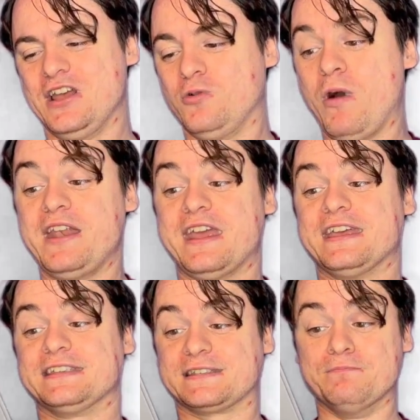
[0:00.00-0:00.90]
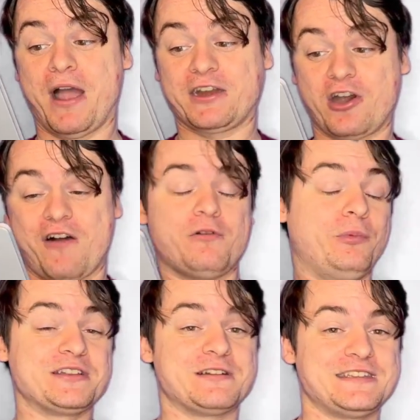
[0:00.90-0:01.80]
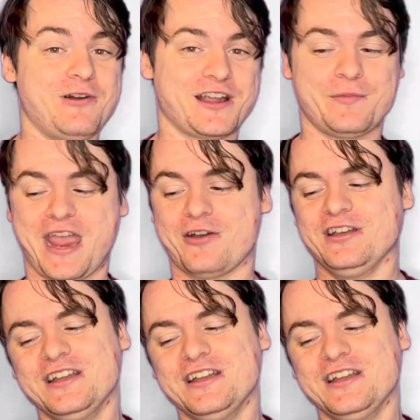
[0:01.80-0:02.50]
When is Minecraft 1.21 coming out?